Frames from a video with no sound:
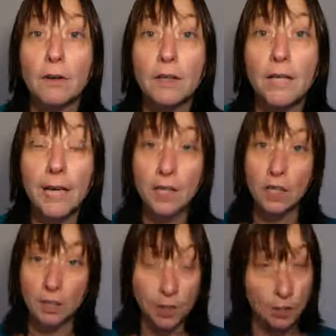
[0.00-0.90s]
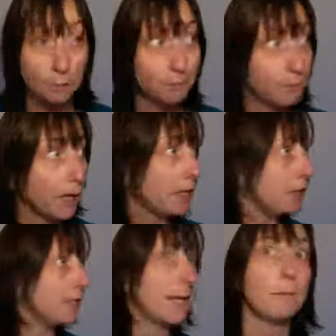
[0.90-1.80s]
Yeah, and you're, and
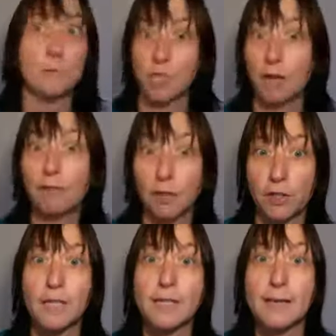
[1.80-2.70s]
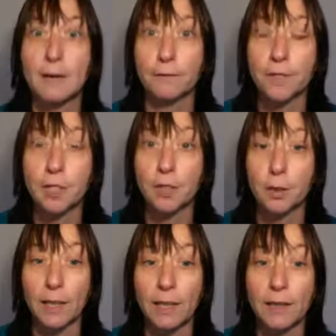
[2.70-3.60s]
you're damn tough on yourself too,
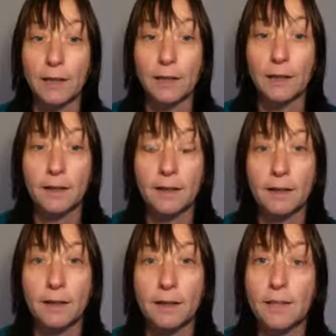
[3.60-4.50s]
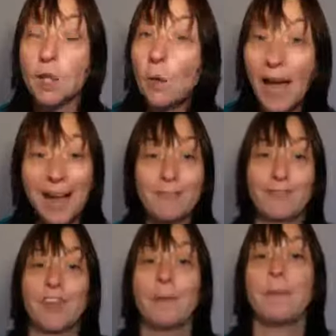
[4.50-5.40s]
yeah? You have
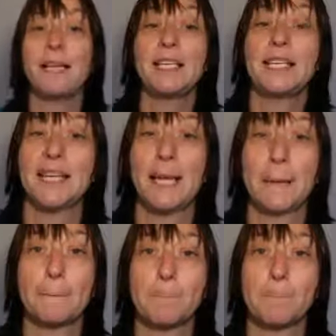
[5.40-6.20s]
the ability.